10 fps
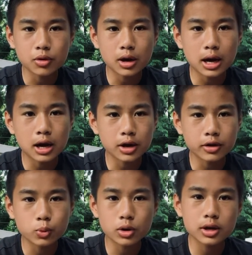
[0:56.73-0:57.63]
how
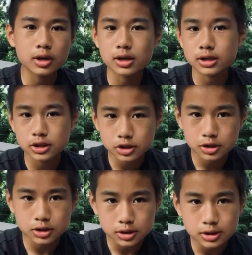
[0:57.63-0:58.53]
working
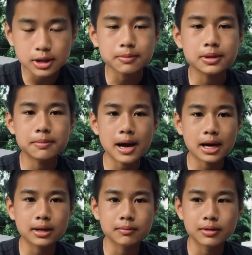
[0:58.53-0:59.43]
conditions inside meat
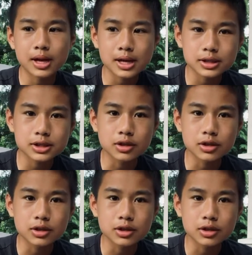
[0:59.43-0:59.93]
packing plants.